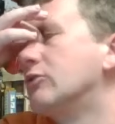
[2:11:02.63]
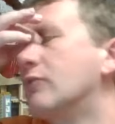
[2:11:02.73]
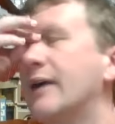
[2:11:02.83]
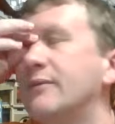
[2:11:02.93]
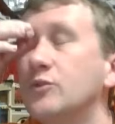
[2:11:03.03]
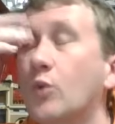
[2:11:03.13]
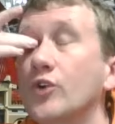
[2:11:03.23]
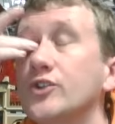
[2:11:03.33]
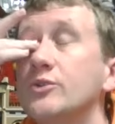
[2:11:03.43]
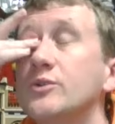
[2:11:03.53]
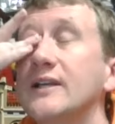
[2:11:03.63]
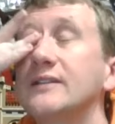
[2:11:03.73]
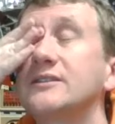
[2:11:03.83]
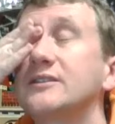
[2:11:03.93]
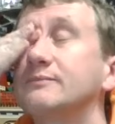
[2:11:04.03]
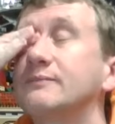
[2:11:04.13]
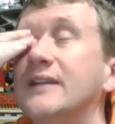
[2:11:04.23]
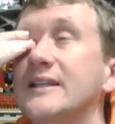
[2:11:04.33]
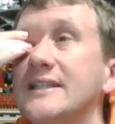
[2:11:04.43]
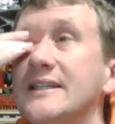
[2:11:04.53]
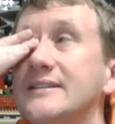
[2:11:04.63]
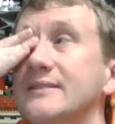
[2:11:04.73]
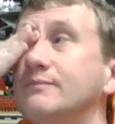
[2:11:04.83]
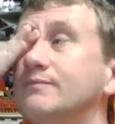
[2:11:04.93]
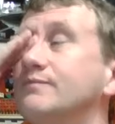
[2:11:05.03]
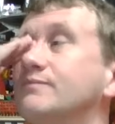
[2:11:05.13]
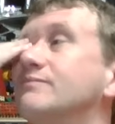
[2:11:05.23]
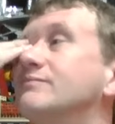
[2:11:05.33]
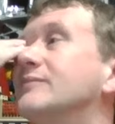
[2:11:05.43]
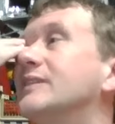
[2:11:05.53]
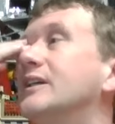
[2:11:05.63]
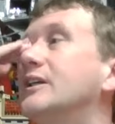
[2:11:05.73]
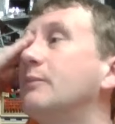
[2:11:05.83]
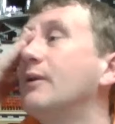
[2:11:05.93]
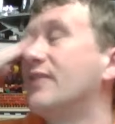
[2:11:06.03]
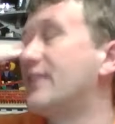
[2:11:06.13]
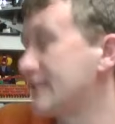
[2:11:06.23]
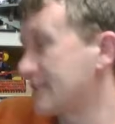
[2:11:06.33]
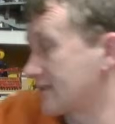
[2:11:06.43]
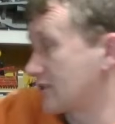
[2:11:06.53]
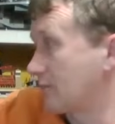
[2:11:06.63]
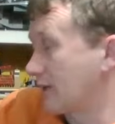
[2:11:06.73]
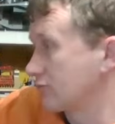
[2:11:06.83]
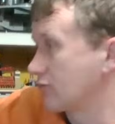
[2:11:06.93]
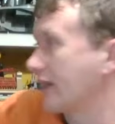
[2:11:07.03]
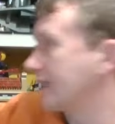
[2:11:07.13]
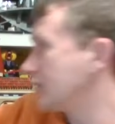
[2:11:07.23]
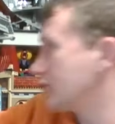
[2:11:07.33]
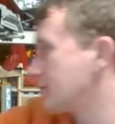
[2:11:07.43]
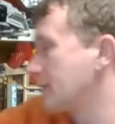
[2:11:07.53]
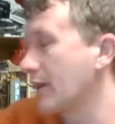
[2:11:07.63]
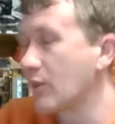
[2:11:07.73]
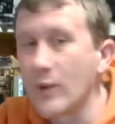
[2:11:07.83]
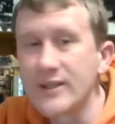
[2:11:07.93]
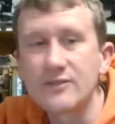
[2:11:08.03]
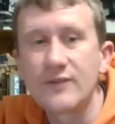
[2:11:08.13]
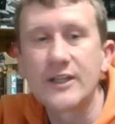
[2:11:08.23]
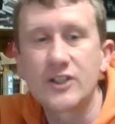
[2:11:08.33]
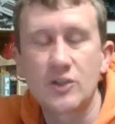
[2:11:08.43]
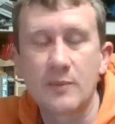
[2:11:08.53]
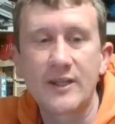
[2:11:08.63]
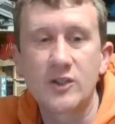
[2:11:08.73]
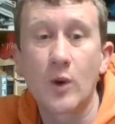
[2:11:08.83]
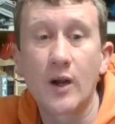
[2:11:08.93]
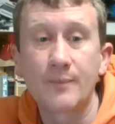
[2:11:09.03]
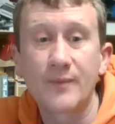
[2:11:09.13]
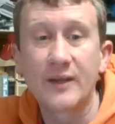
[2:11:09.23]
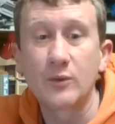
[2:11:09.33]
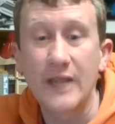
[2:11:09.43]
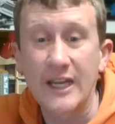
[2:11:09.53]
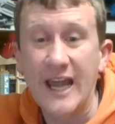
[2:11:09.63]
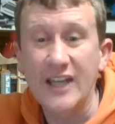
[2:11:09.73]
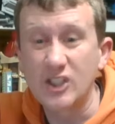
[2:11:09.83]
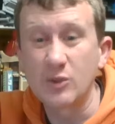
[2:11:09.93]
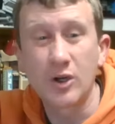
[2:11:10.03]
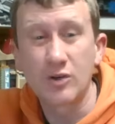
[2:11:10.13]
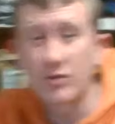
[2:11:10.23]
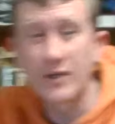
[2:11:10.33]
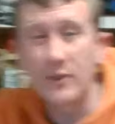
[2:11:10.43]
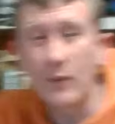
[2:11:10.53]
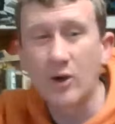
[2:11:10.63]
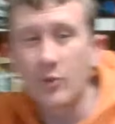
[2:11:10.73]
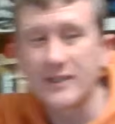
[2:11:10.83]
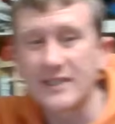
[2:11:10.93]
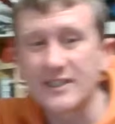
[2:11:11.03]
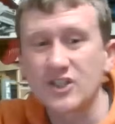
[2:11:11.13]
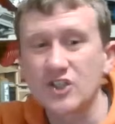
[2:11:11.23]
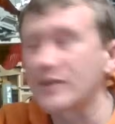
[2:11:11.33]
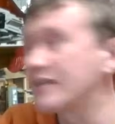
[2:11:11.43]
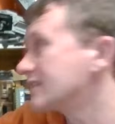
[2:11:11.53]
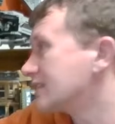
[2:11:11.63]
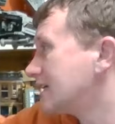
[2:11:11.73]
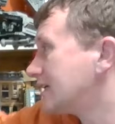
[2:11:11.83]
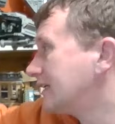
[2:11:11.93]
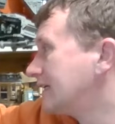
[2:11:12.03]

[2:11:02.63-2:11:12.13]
around one or two sets, and that's it. But this to my right used to be where the Winter Village displays were, and it actually worked really well because it's the